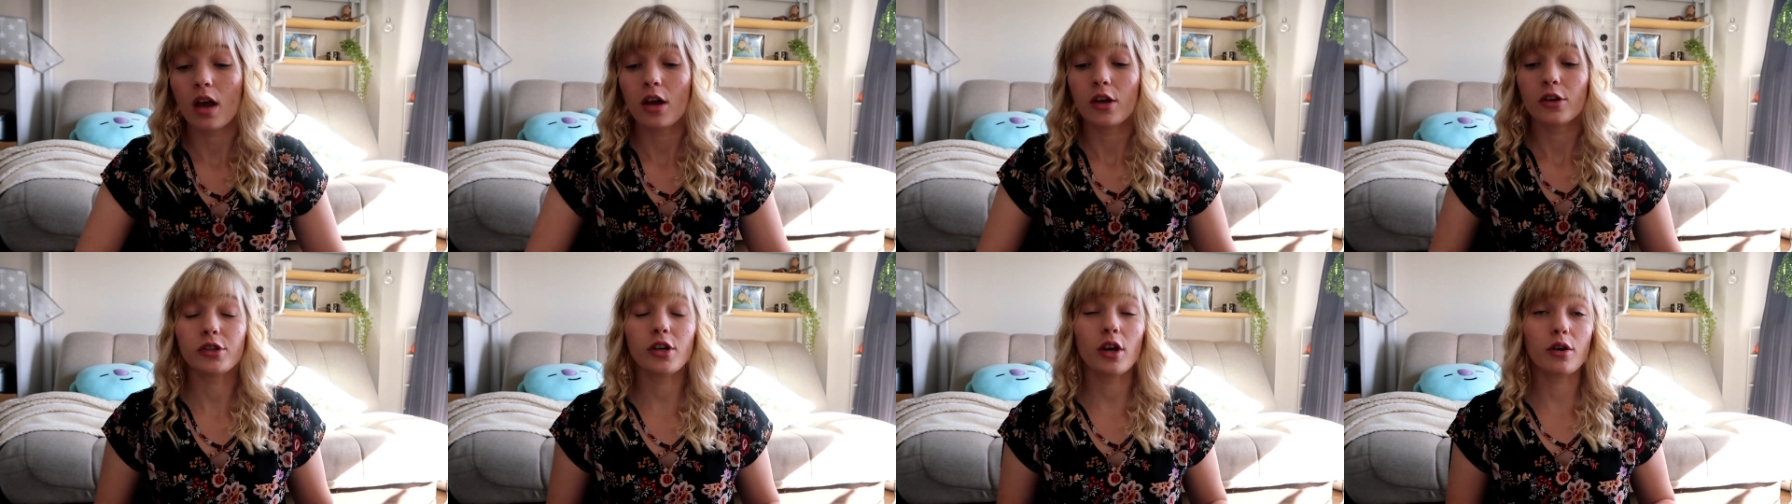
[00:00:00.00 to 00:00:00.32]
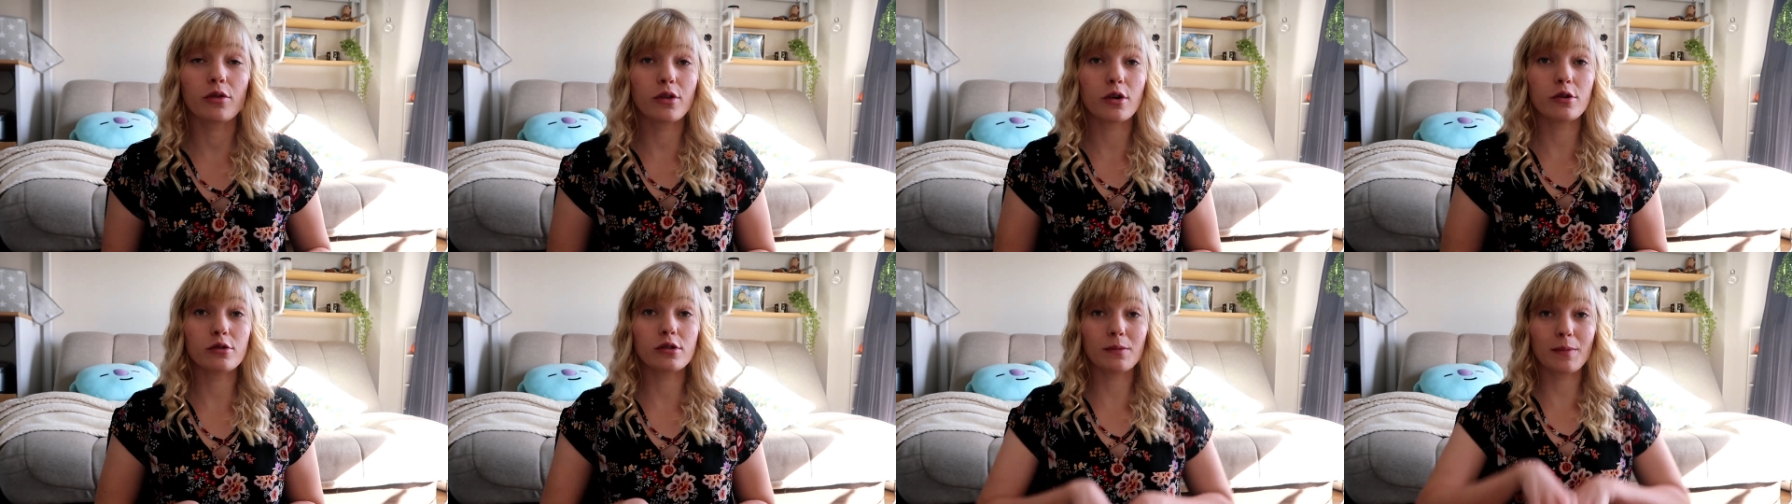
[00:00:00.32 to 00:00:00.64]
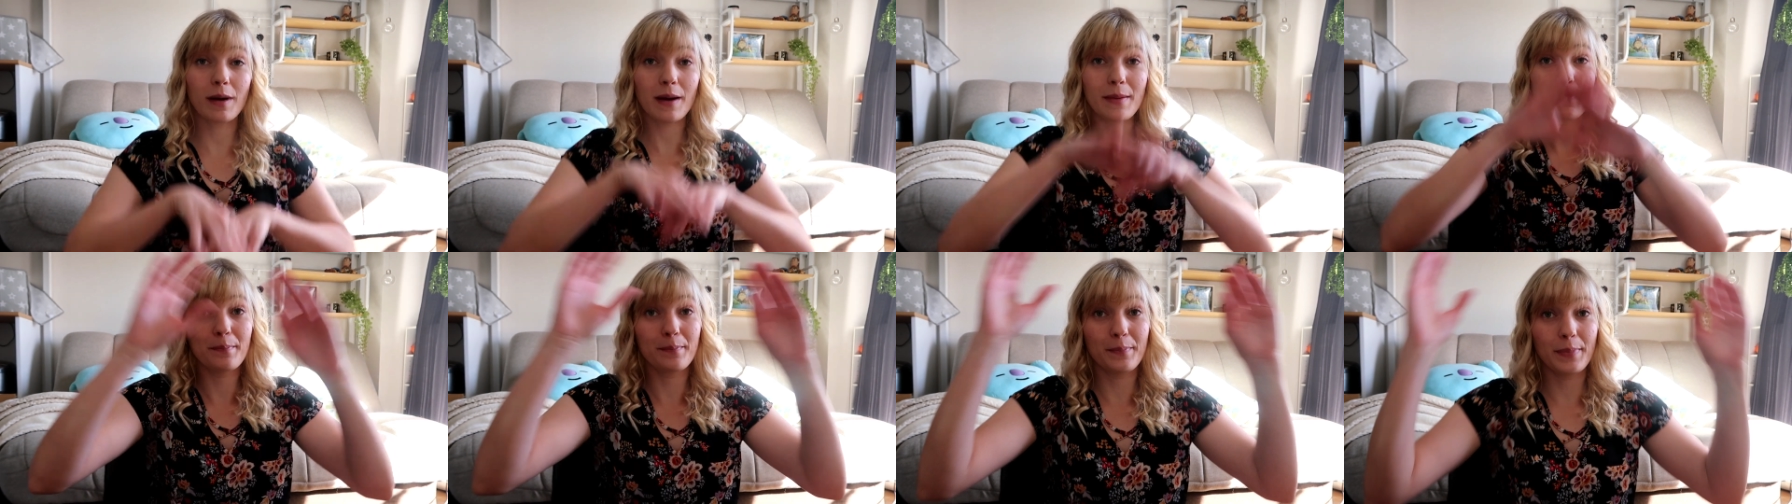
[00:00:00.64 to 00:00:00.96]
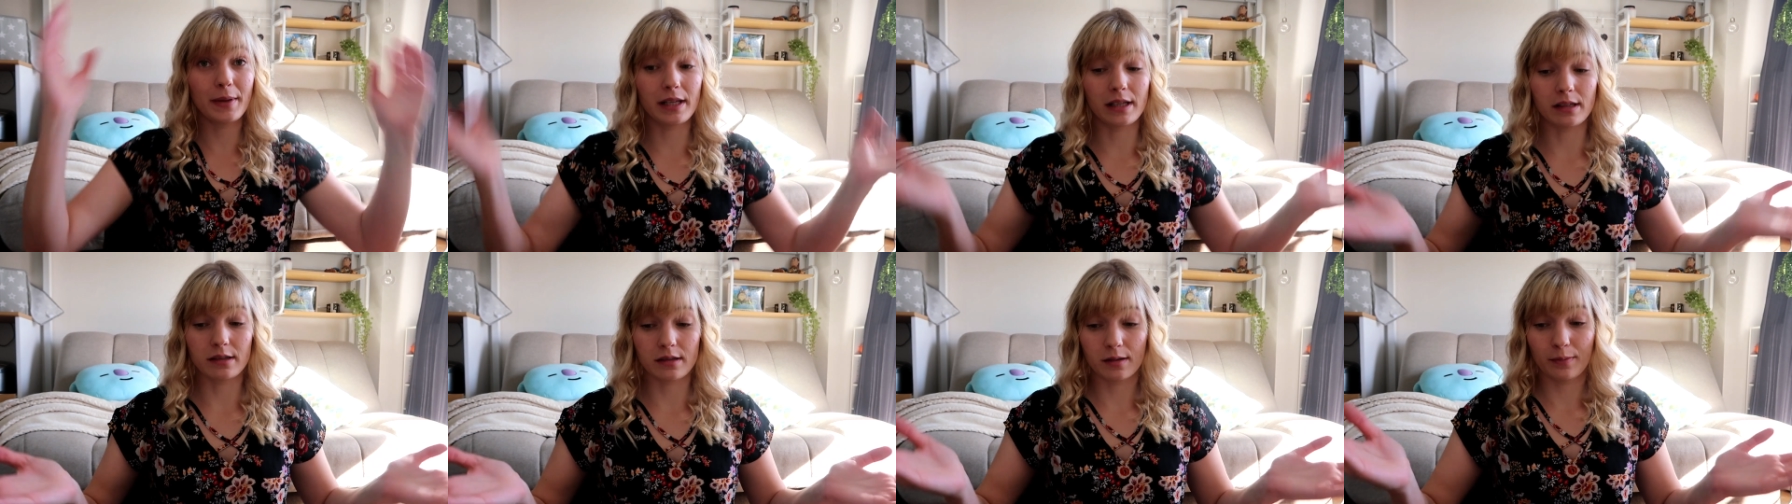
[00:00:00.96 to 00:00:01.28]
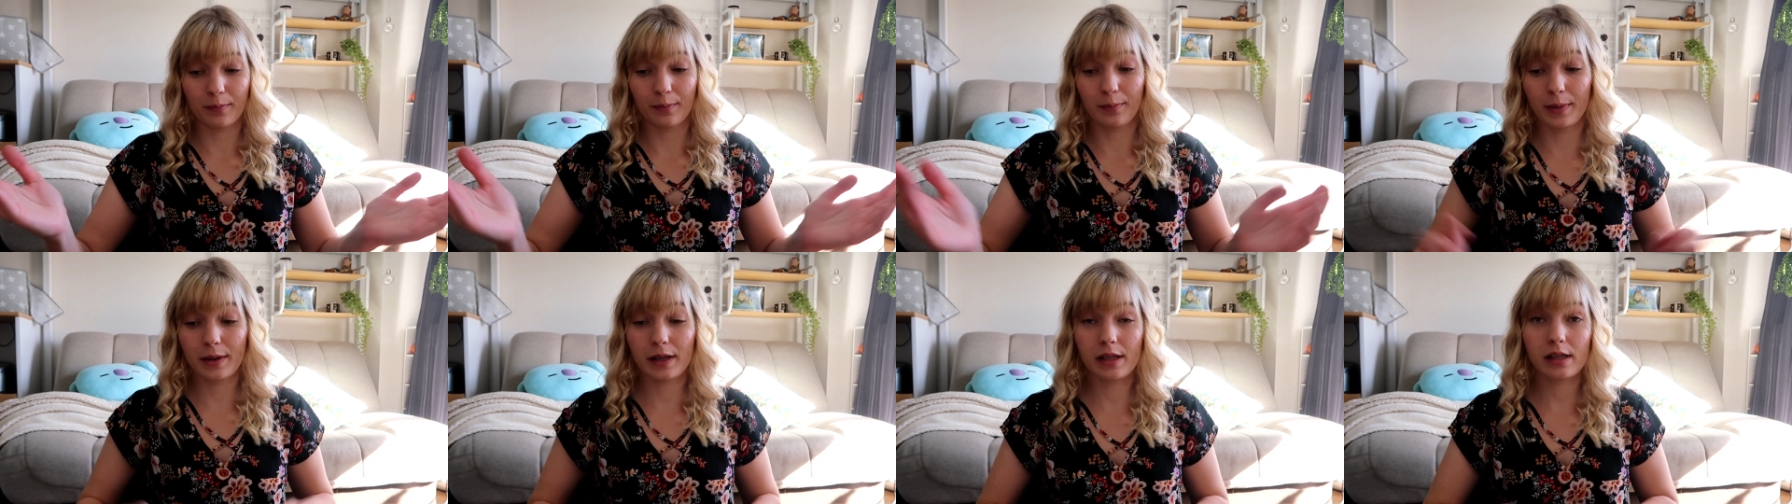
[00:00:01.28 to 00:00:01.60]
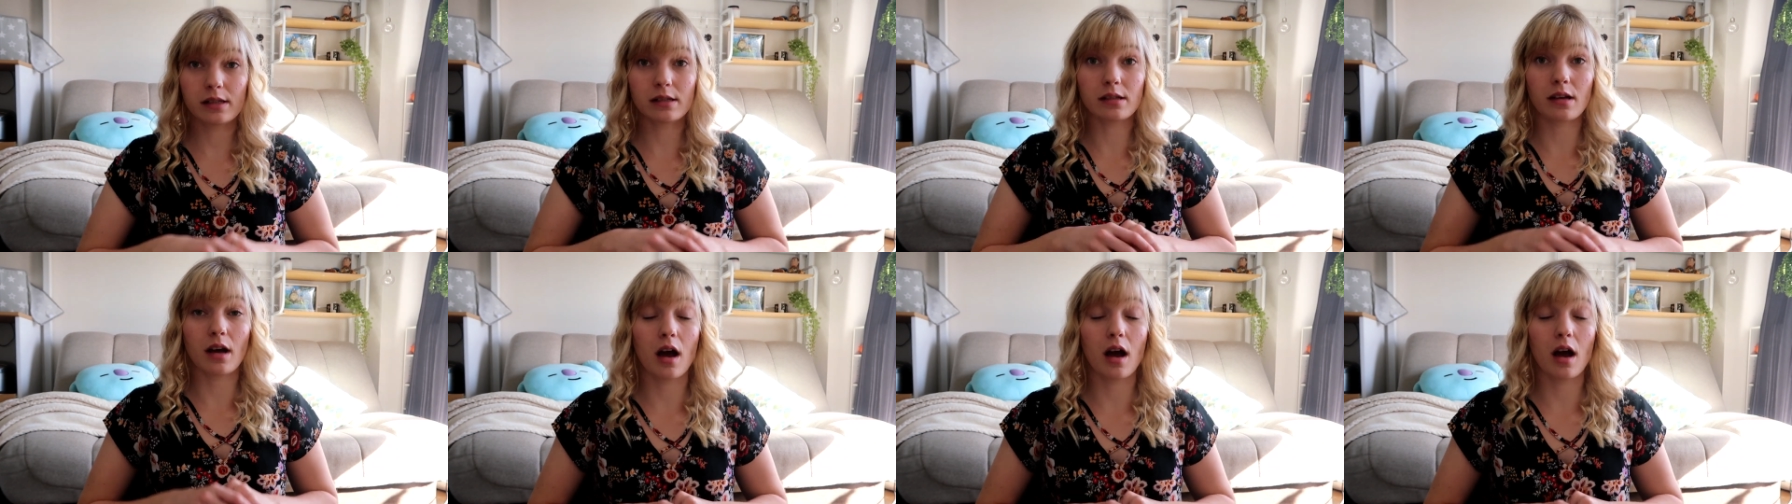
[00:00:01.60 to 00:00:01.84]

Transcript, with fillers: So those are my bills. Bills